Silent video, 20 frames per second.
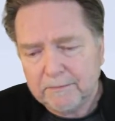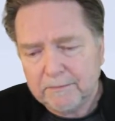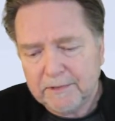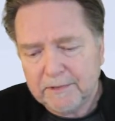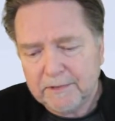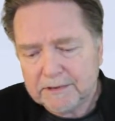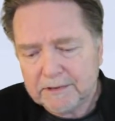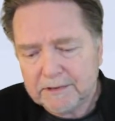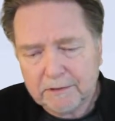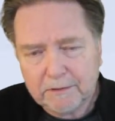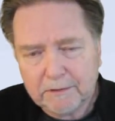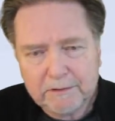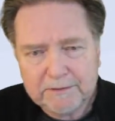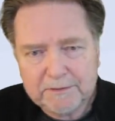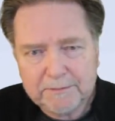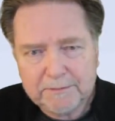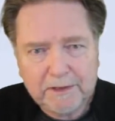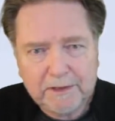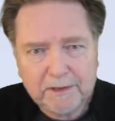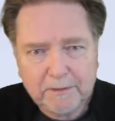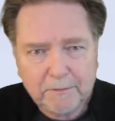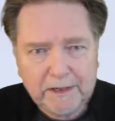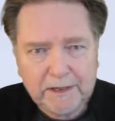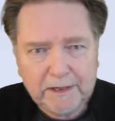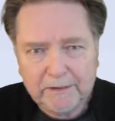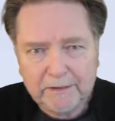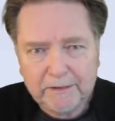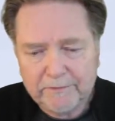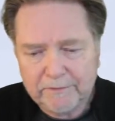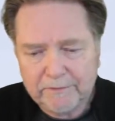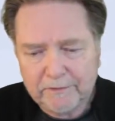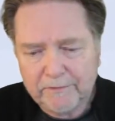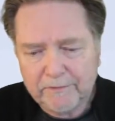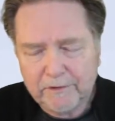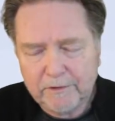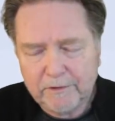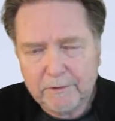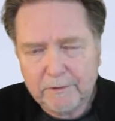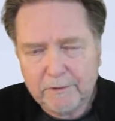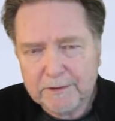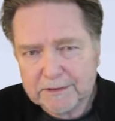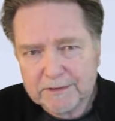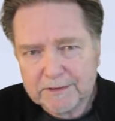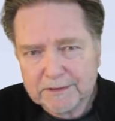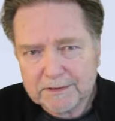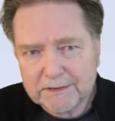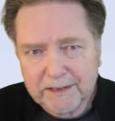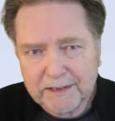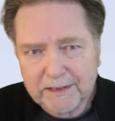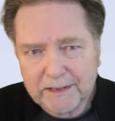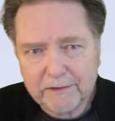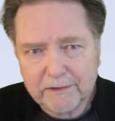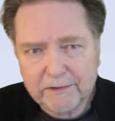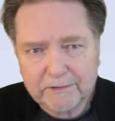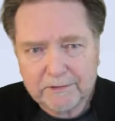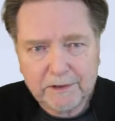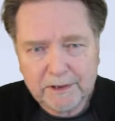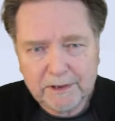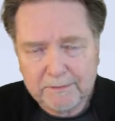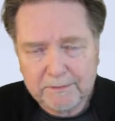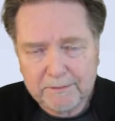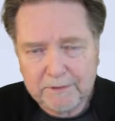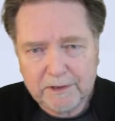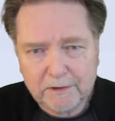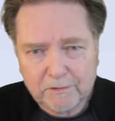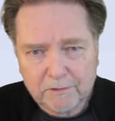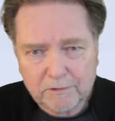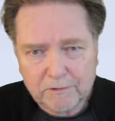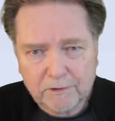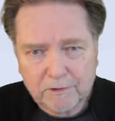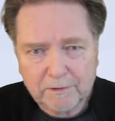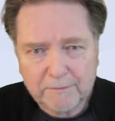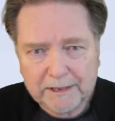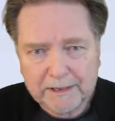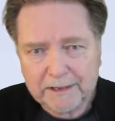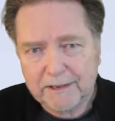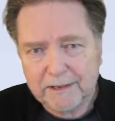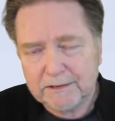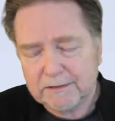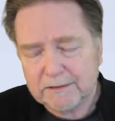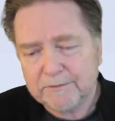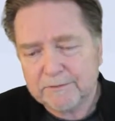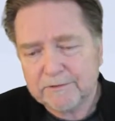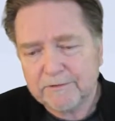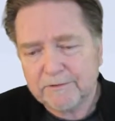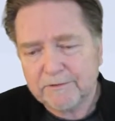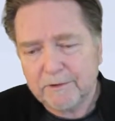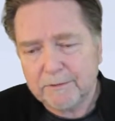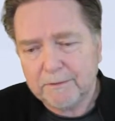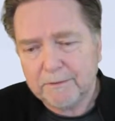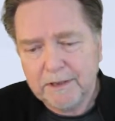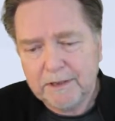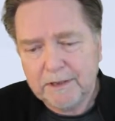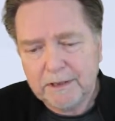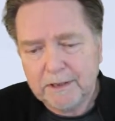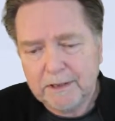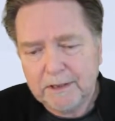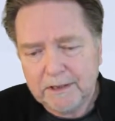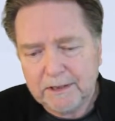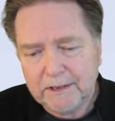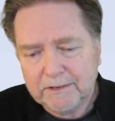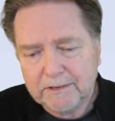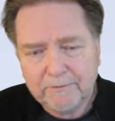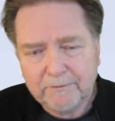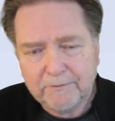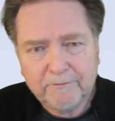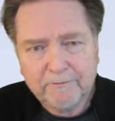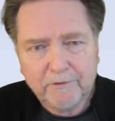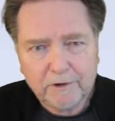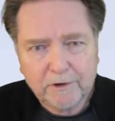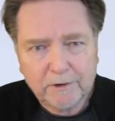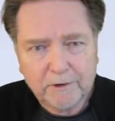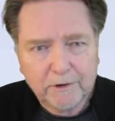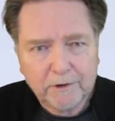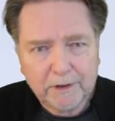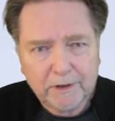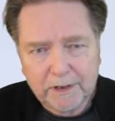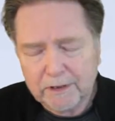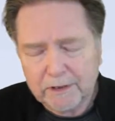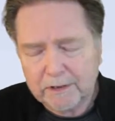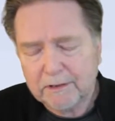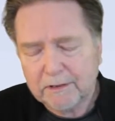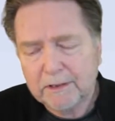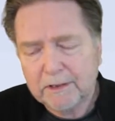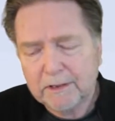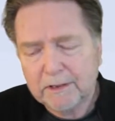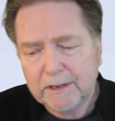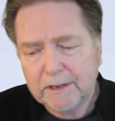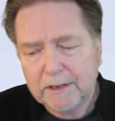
This has always been the way of human society. There's going to be control mechanisms in some form or another.